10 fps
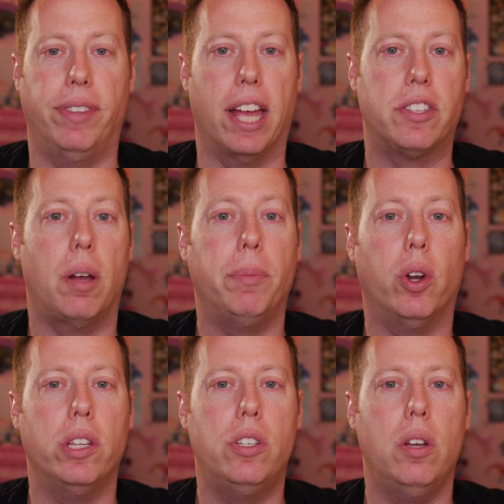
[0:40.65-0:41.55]
If that's something
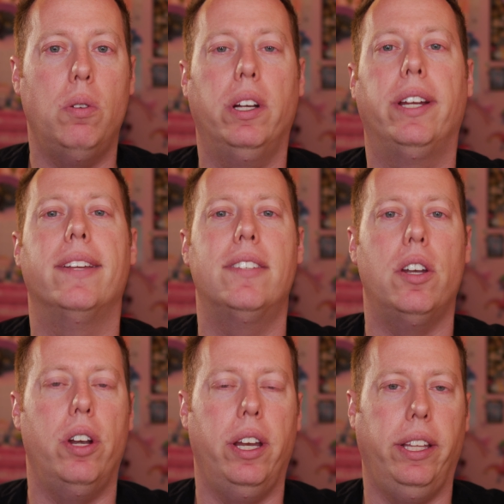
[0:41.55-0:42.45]
you're into,
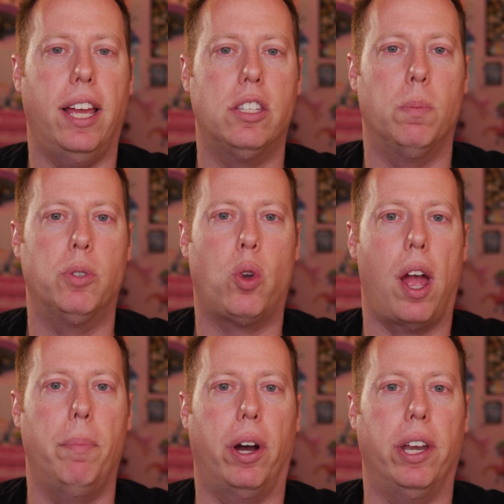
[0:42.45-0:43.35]
consider hitting that
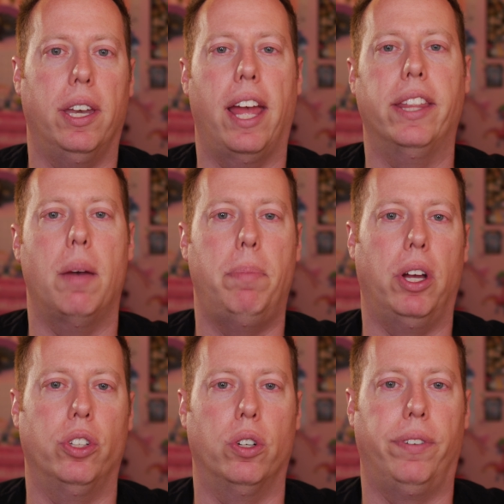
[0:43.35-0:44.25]
subscribe button and that
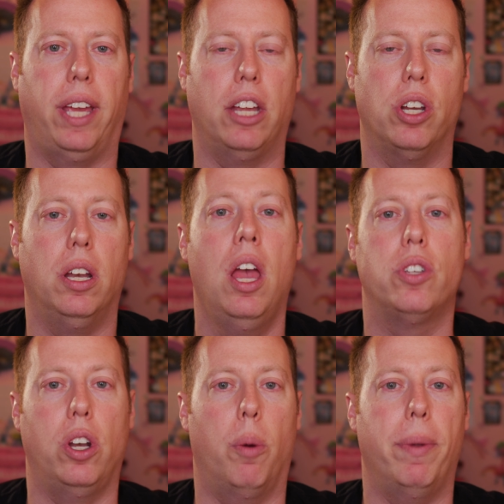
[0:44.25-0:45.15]
bell notification
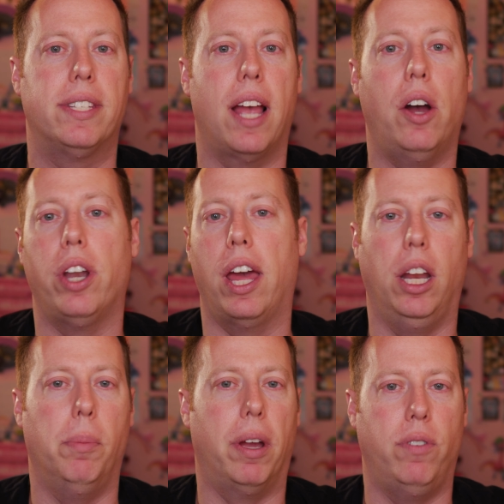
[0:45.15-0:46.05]
so you don't miss out on
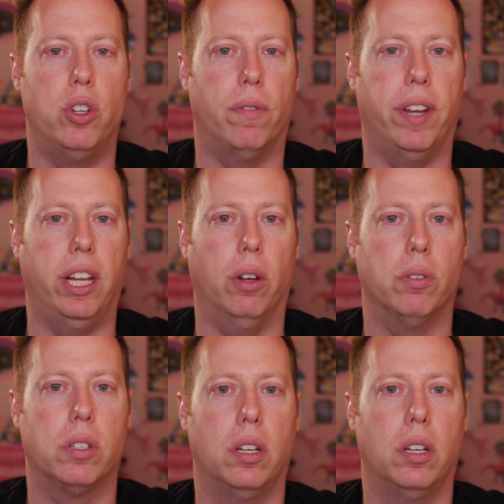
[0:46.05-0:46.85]
any of my future videos.